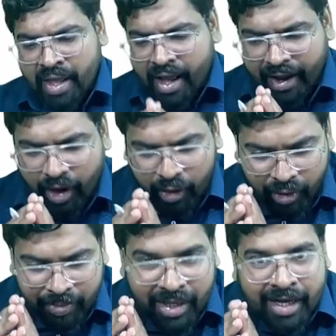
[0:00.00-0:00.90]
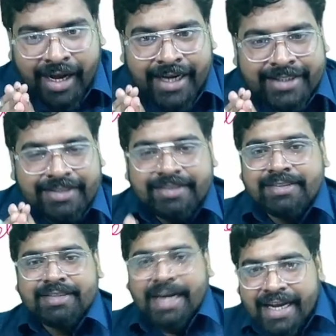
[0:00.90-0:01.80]
I hope this
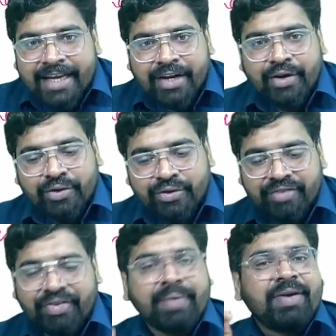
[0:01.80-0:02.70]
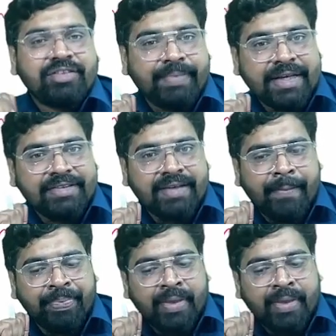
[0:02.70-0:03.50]
is clear to you, the fibrodysplasia.